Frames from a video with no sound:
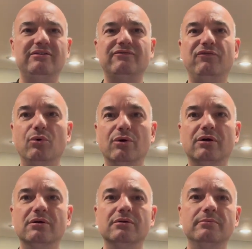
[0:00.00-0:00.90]

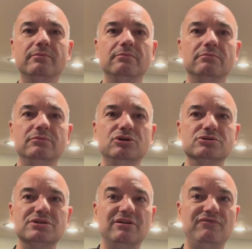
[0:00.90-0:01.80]
4,
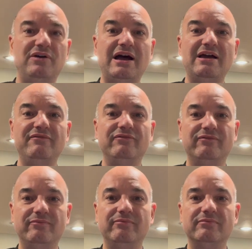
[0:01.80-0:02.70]
usually 5
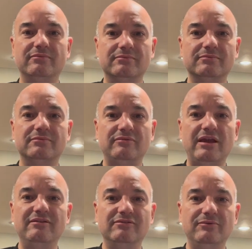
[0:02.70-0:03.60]

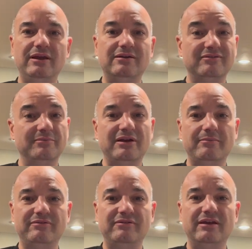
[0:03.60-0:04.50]
days a week,
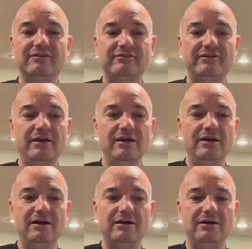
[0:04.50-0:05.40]
sometimes 6,
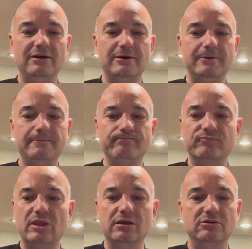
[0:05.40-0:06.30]

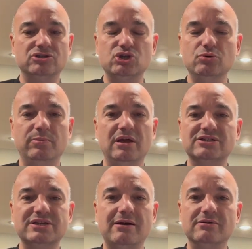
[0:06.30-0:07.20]

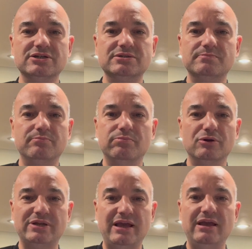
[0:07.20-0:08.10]
2+ hours
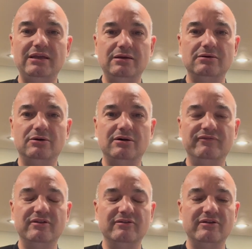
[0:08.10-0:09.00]
per day,
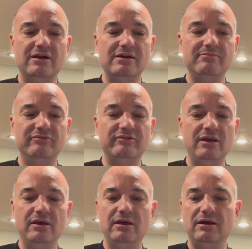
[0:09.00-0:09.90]
oftentimes.
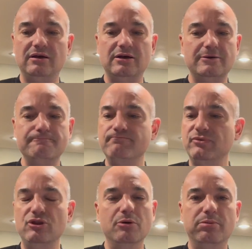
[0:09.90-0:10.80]

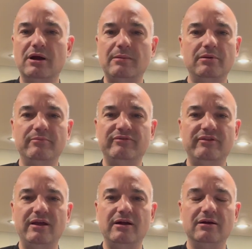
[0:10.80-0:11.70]
No problems
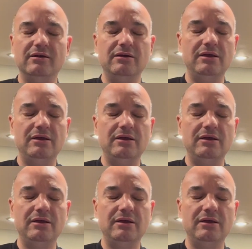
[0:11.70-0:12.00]
there.